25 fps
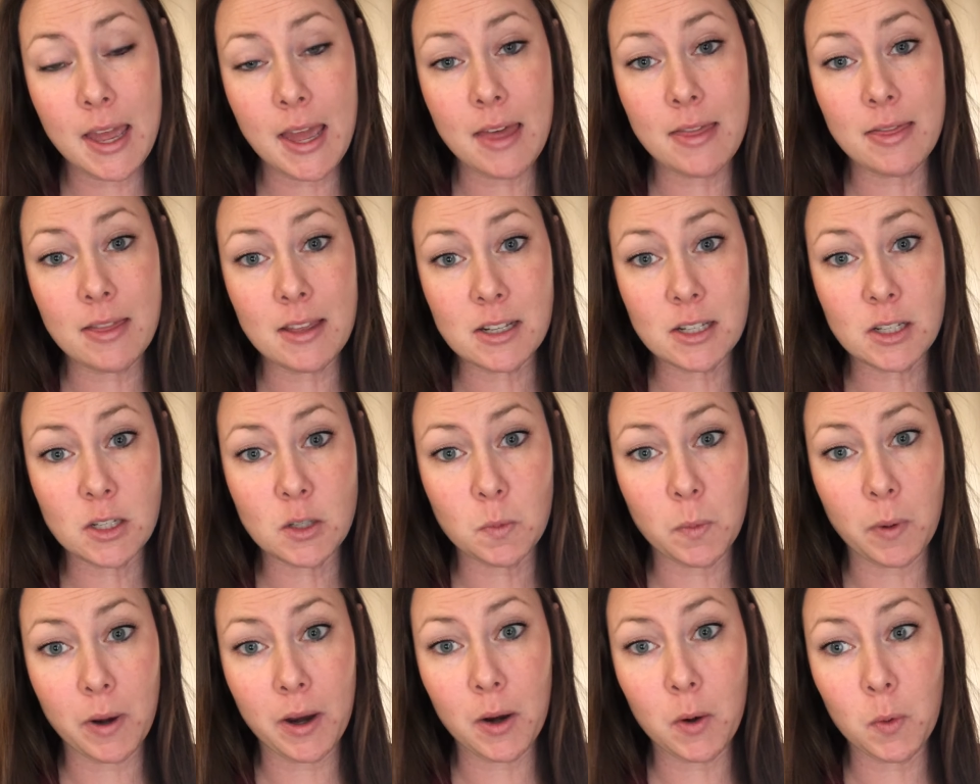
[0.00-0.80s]
and this
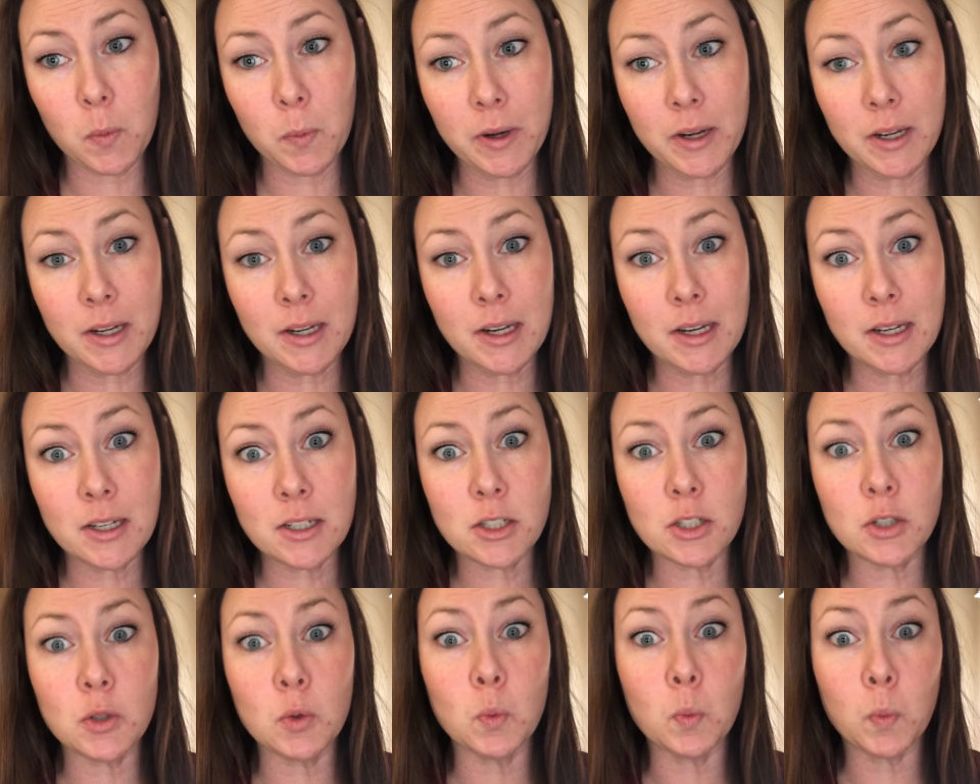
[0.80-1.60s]
is where we need
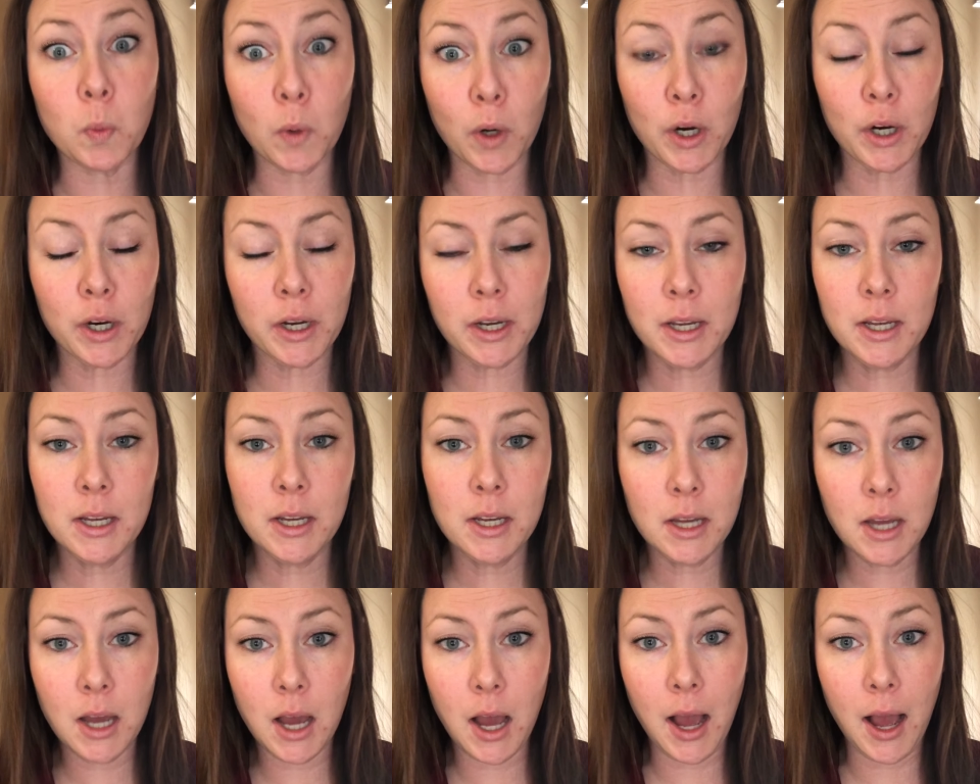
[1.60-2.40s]
to work
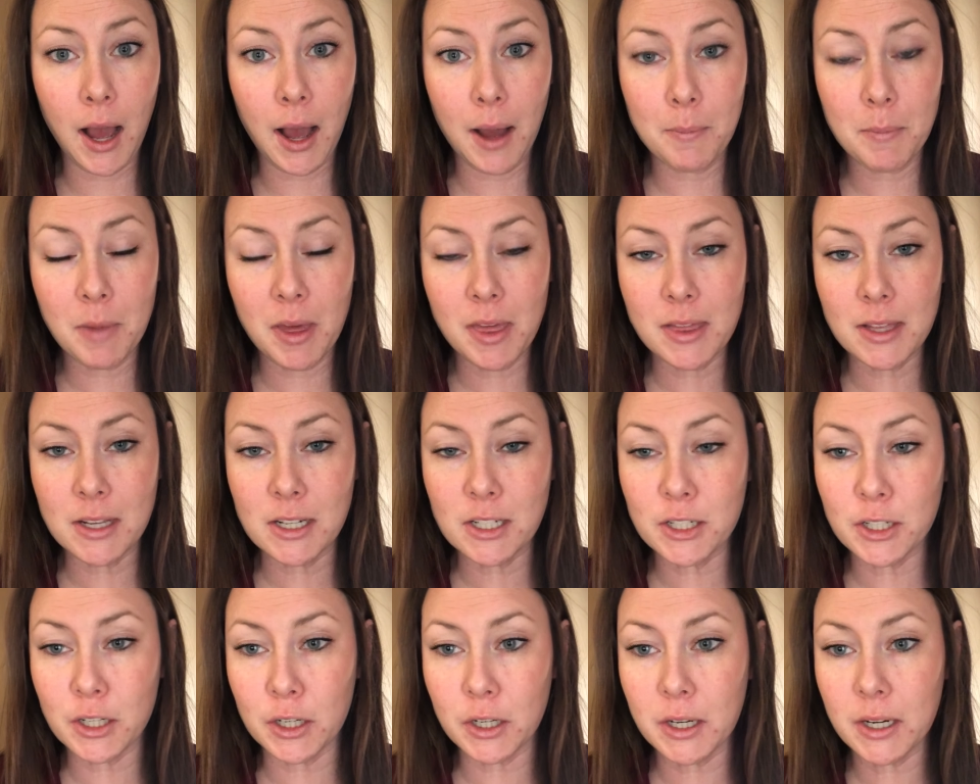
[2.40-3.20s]
in
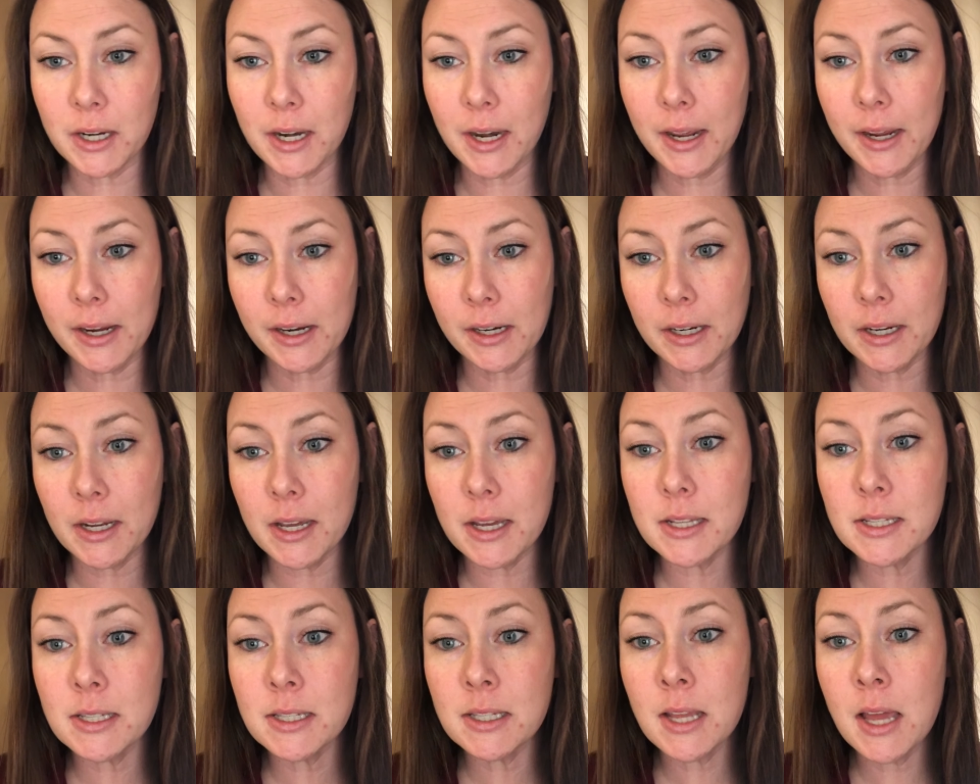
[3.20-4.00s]
these certain
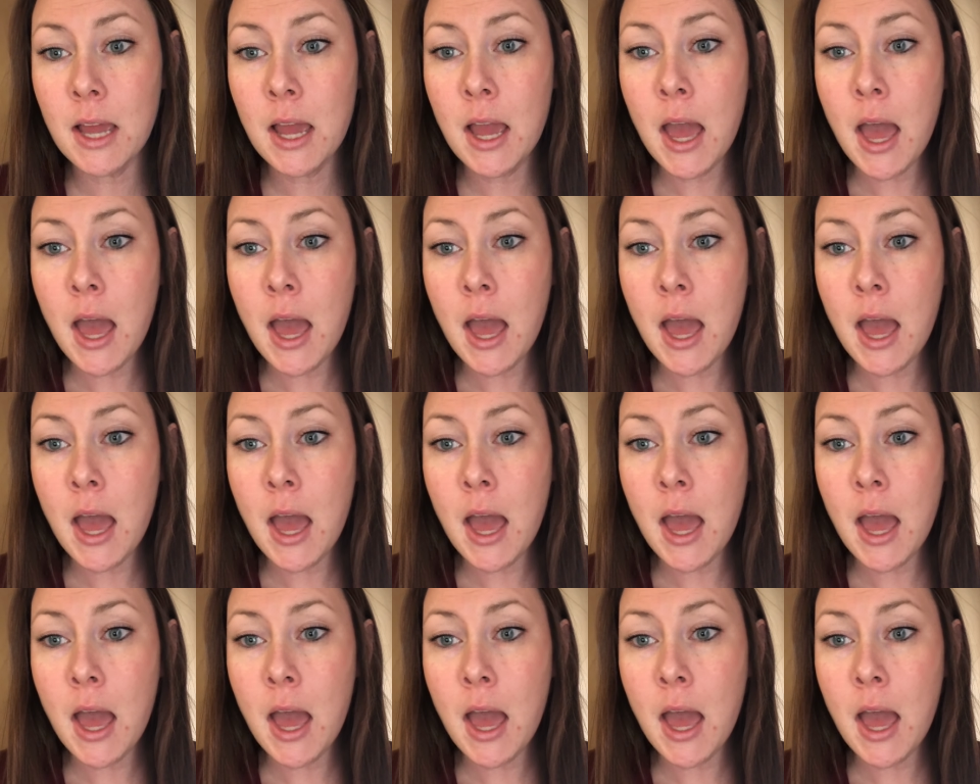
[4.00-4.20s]
areas.